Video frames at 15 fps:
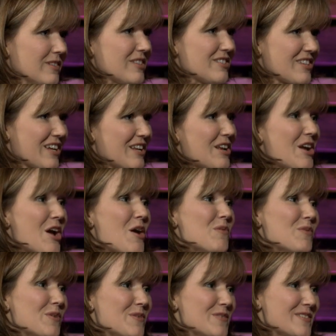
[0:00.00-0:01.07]
That's good.
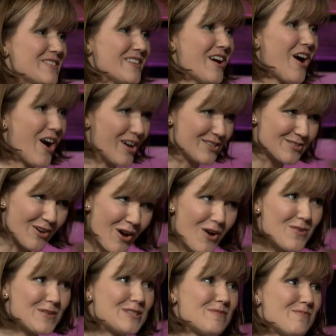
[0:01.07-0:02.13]
Well, it's, it's
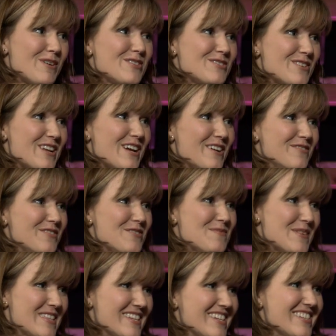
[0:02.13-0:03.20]
always a pleasure to have you
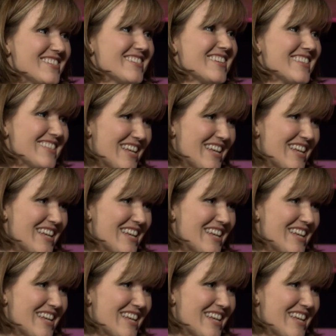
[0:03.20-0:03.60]
with Thanks. us.